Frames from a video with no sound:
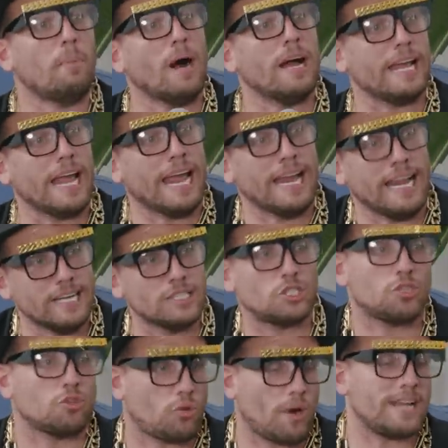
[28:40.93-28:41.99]
But it
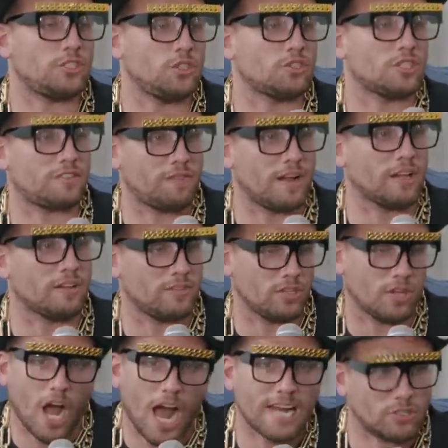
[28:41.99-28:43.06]
is crazy. You just fell in
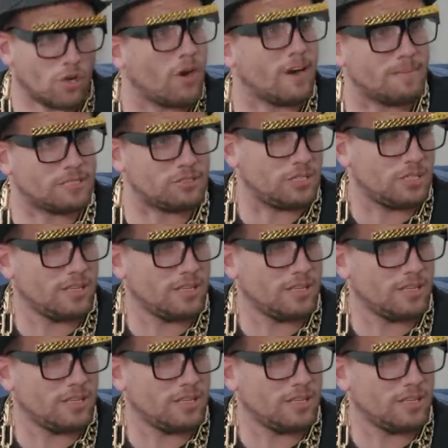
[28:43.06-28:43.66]
hot garbage.